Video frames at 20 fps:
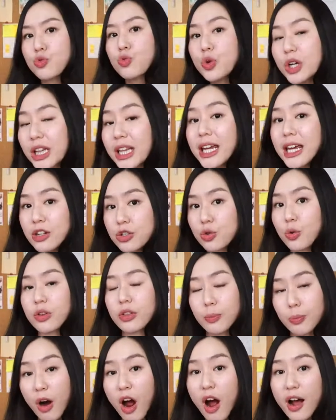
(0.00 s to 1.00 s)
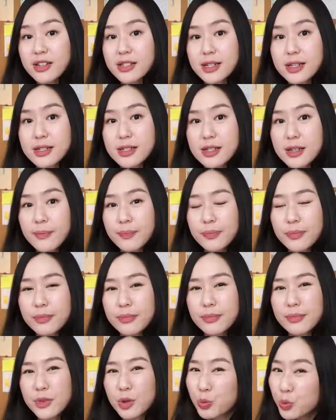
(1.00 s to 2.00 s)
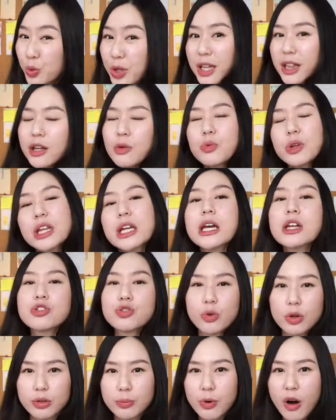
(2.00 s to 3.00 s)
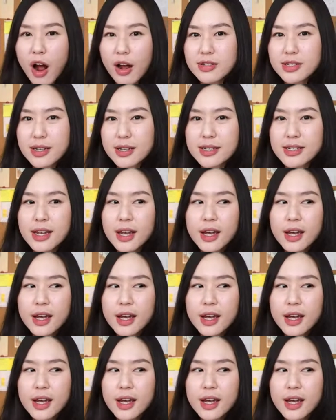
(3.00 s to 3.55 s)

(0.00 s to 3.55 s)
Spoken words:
really enjoy the process. Really, really enjoy the process.